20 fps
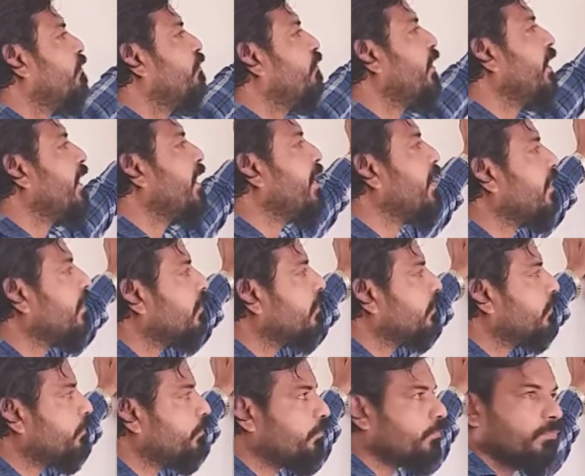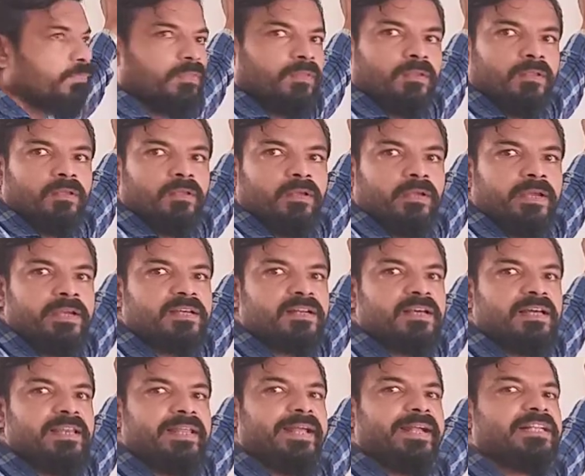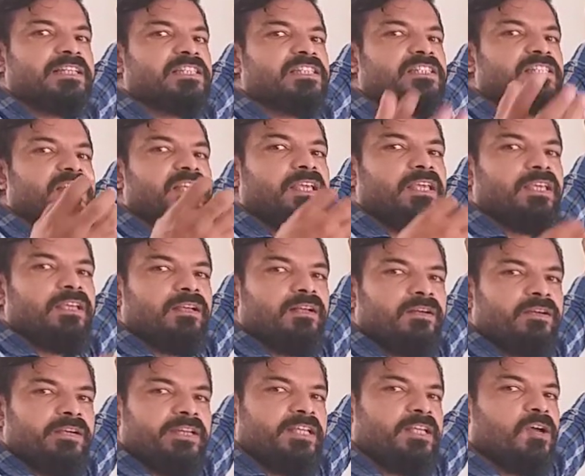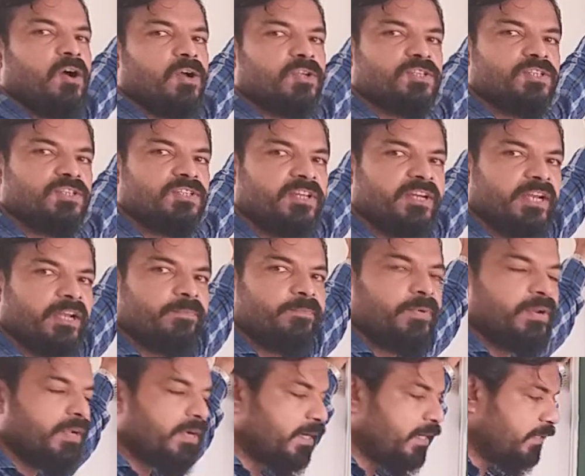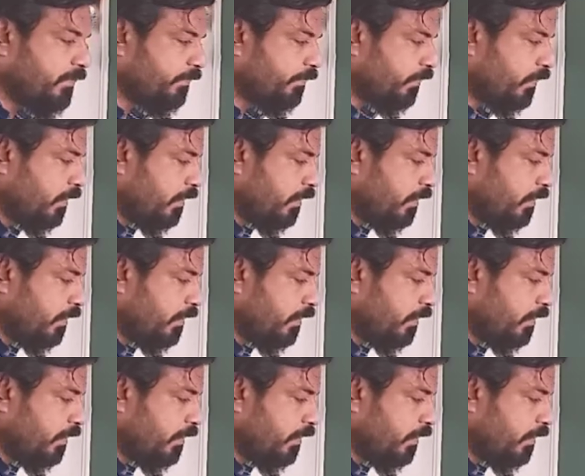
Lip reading: where it collects the deoxygenated blood.